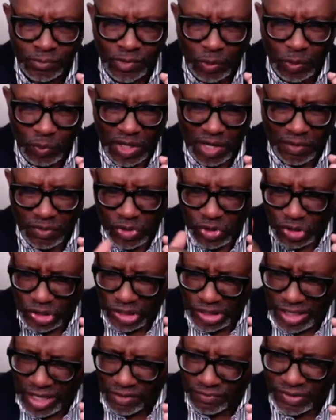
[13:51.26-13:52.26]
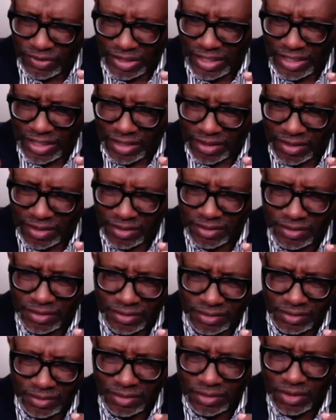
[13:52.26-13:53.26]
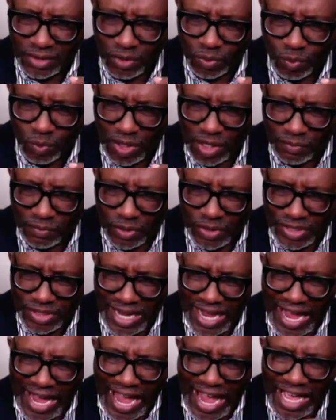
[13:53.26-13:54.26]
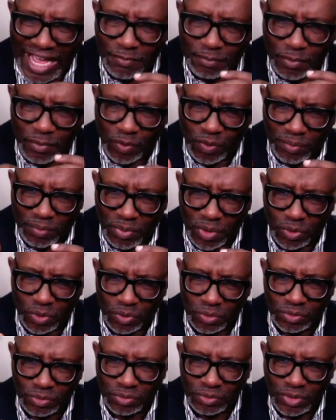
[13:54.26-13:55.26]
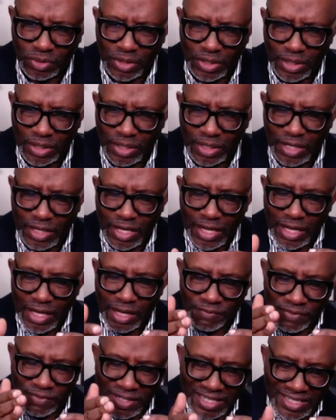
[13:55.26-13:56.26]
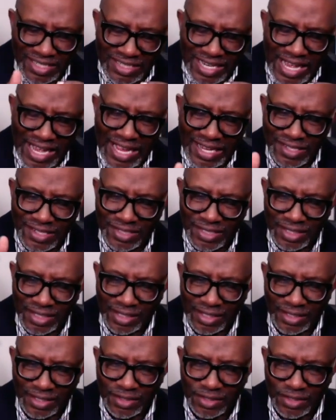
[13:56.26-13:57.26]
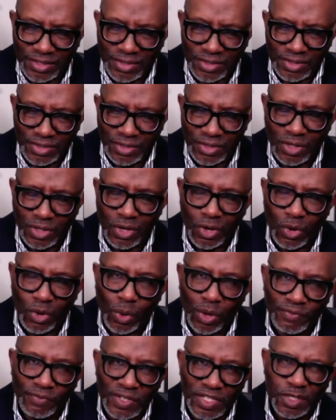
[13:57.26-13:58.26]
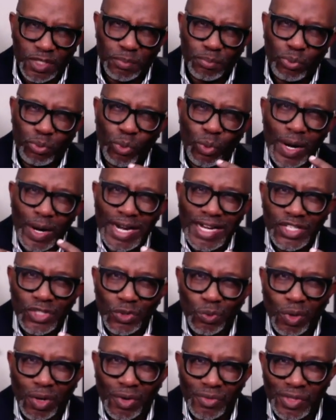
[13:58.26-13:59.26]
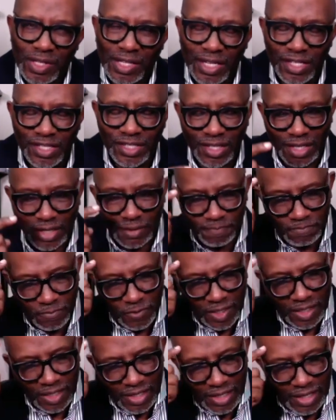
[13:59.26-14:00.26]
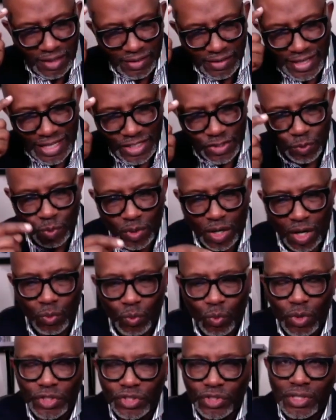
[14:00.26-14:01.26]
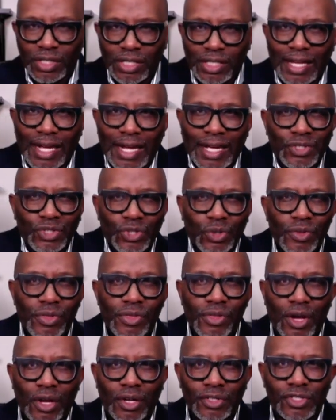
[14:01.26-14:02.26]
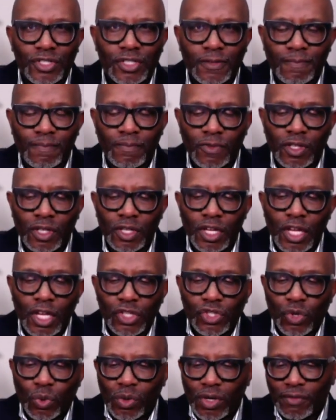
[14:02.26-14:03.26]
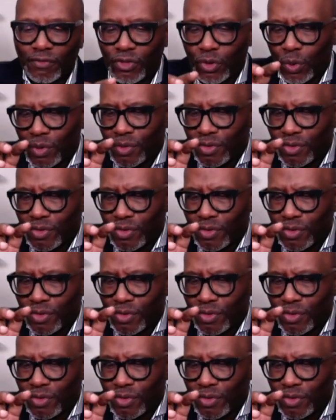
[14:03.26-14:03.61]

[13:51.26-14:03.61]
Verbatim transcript: whatever is lovely, whatever is admirable, if it is excellent, or if it's praiseworthy. He said, that's where I want you to land your thoughts. So if your